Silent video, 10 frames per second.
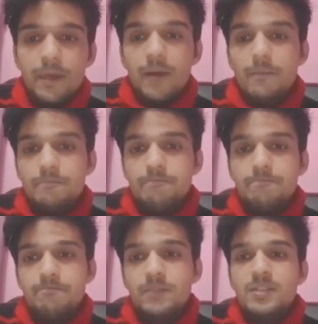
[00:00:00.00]
yeah,
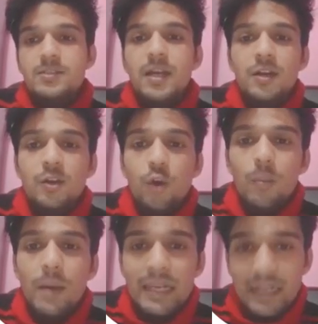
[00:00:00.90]
this is the
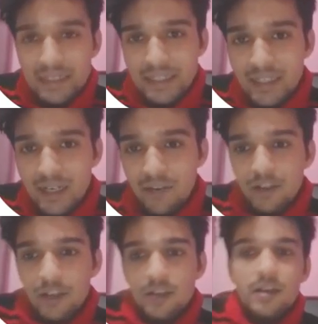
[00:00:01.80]
global content
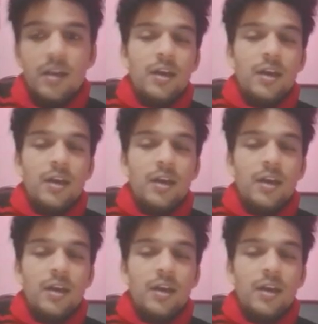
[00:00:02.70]
delivery.